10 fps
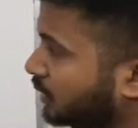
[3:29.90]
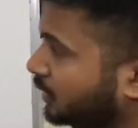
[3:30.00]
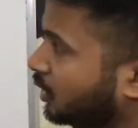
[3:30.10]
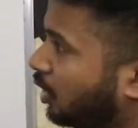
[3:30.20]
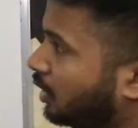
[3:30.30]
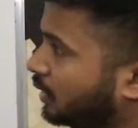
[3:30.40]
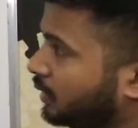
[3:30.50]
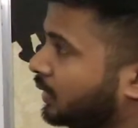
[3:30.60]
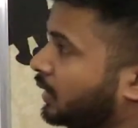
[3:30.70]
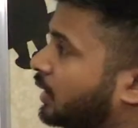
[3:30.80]
The all
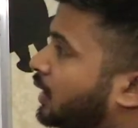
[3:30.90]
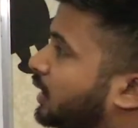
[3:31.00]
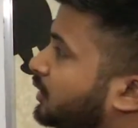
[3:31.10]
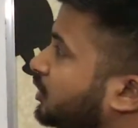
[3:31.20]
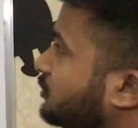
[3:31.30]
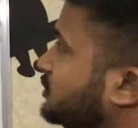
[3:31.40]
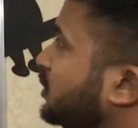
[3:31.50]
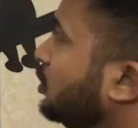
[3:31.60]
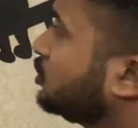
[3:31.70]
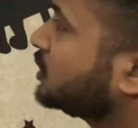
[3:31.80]
drug which
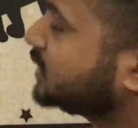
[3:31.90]
belong to the